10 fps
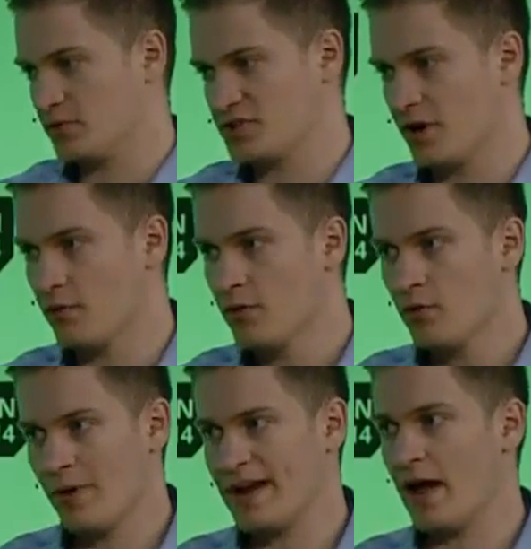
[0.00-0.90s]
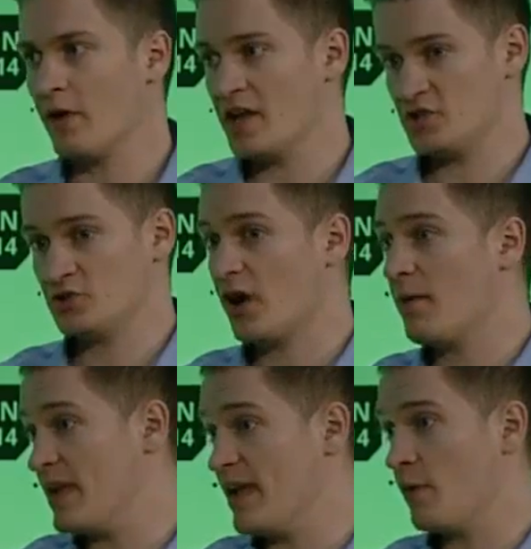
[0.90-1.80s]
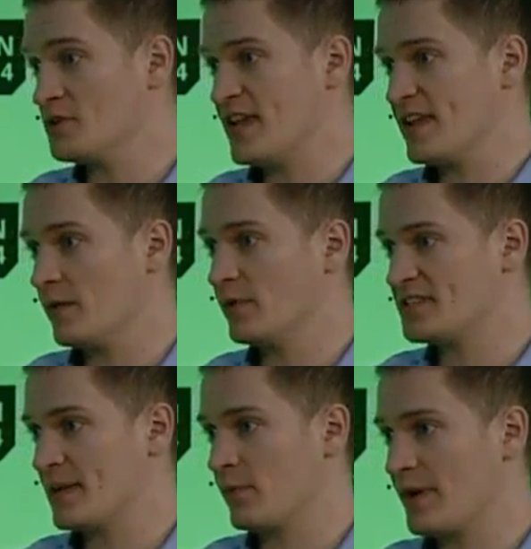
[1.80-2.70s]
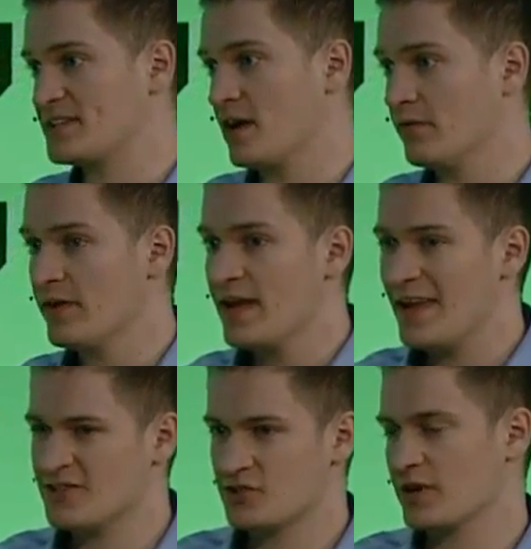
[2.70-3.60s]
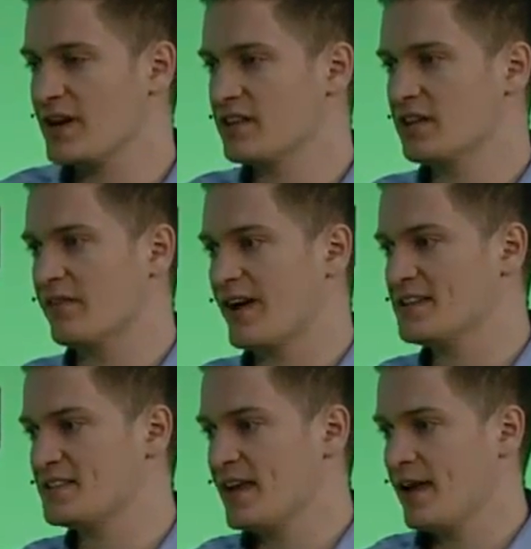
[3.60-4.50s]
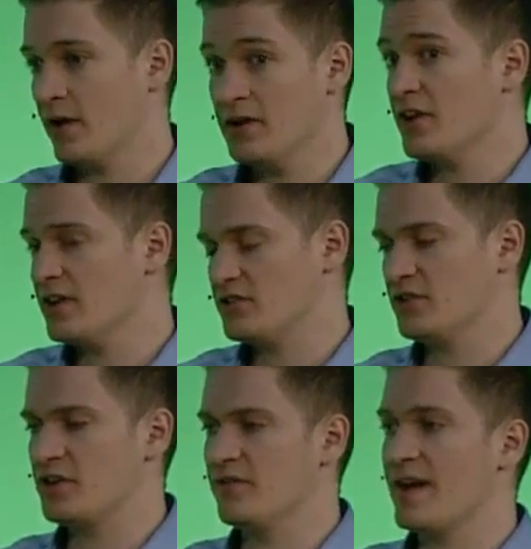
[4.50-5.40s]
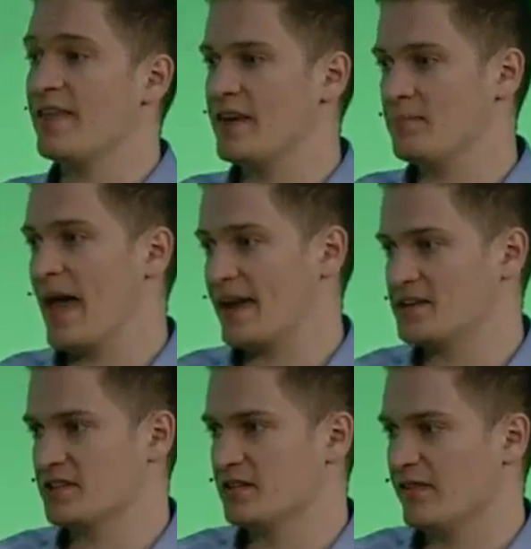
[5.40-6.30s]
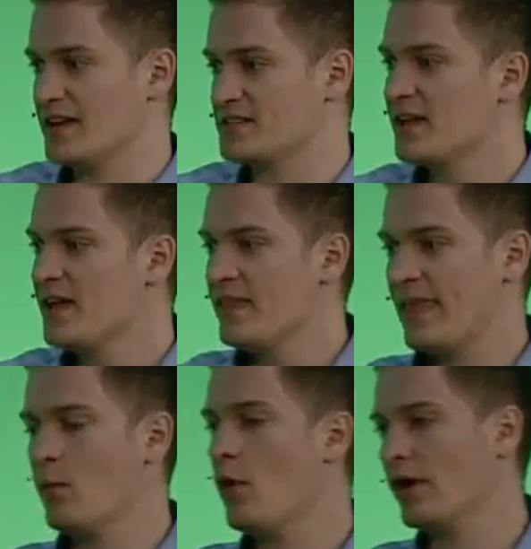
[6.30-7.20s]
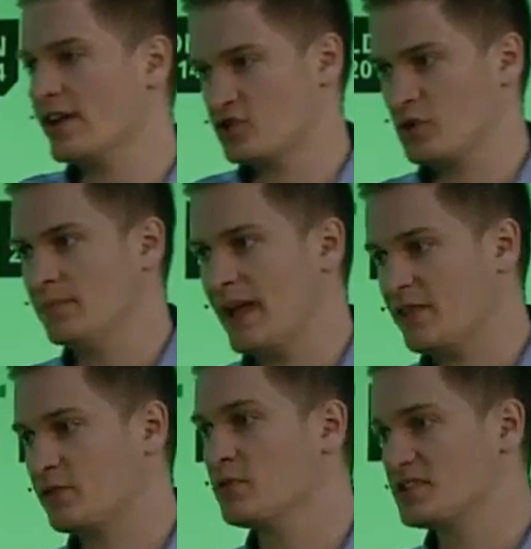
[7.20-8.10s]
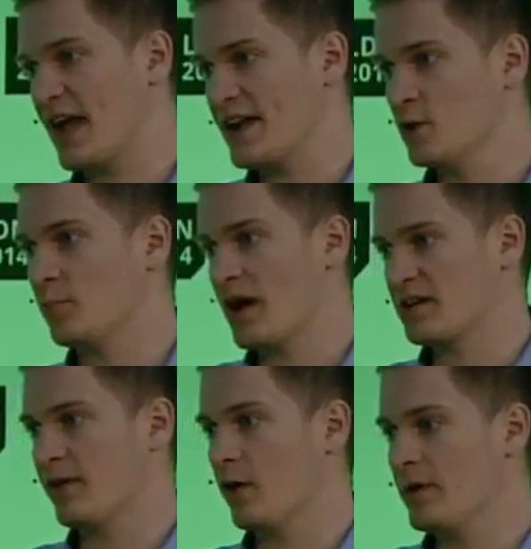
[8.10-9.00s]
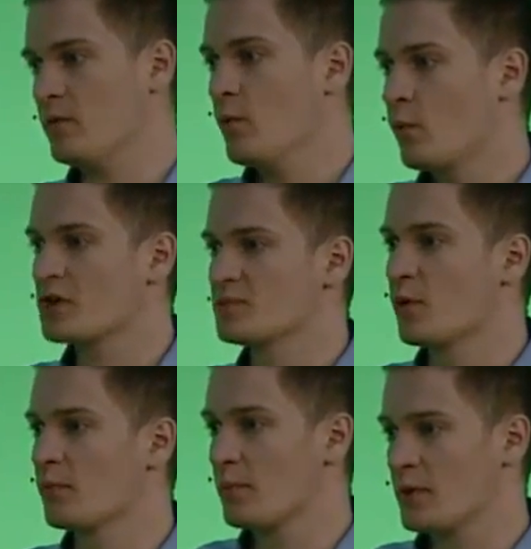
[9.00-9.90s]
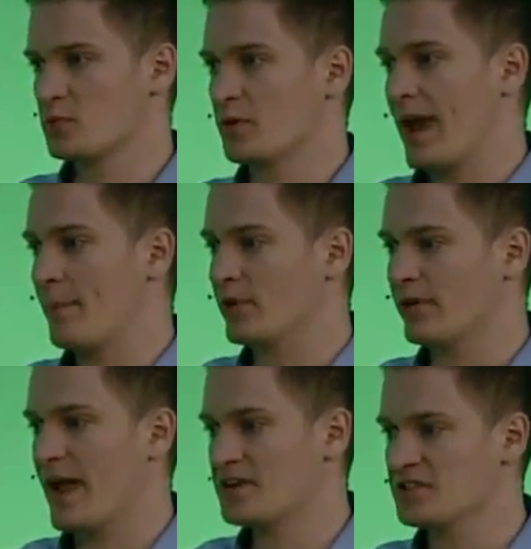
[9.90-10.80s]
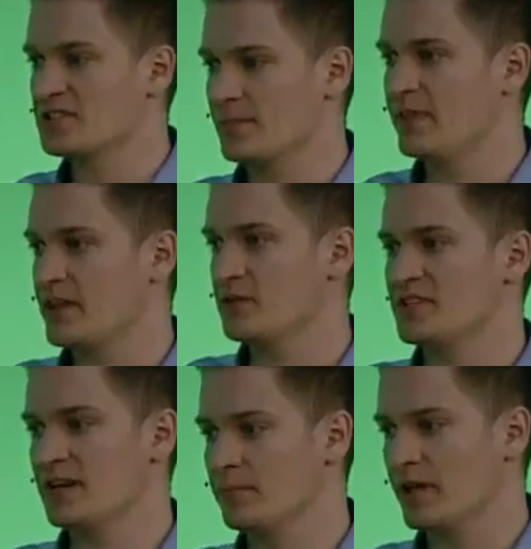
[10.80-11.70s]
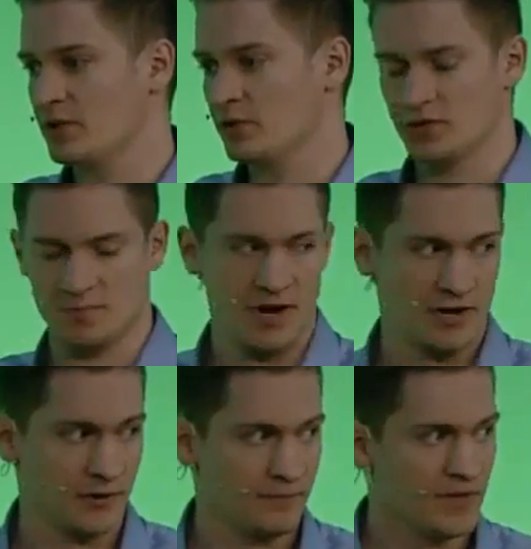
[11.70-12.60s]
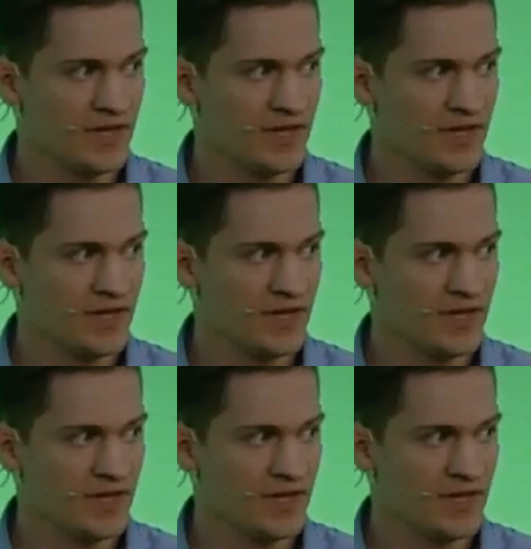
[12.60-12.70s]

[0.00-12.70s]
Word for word: So right now, as you saw me, I was taking a blood sample myself, inserting into the device, or in the cuvette, and then back into the device. That will all get streamlined through this IDEO product development, where it's more, much more capillary action, something like you'd see in a blood glucose monitor.